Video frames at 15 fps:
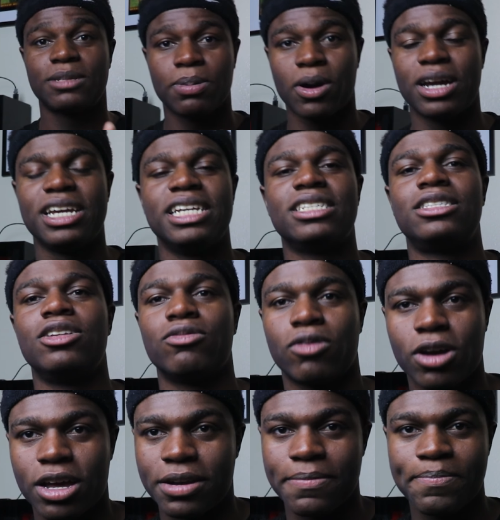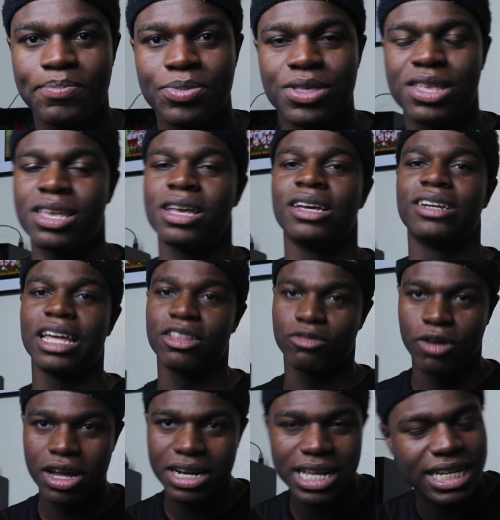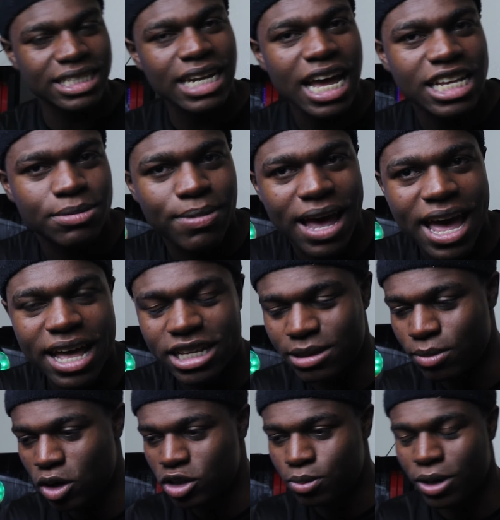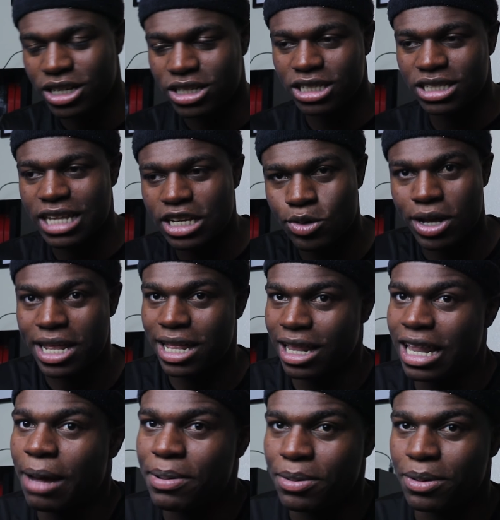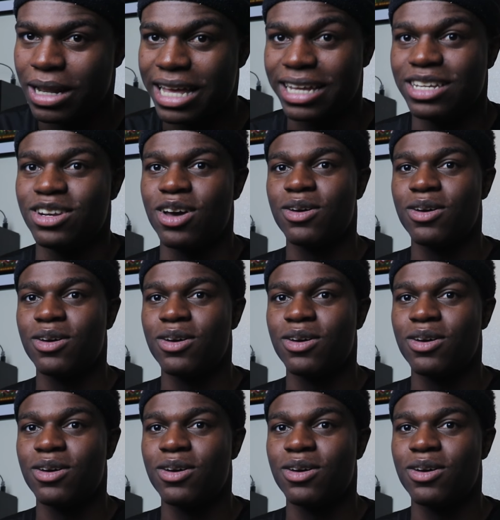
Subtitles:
this part is the run. Now the run is not as bad as most branches. That's why a lot of people like,